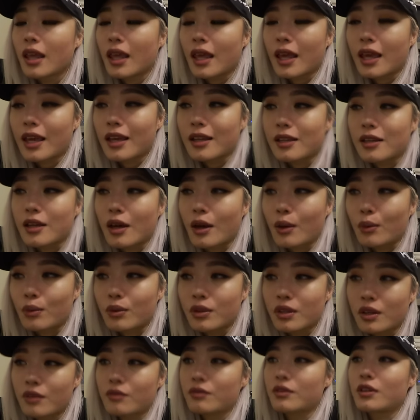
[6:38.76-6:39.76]
and I will
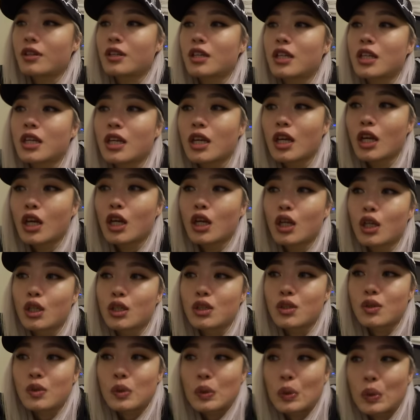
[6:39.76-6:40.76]
definitely
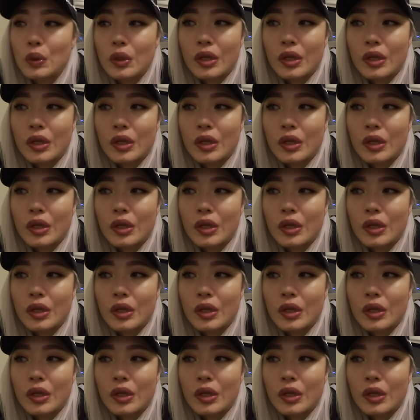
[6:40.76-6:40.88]
do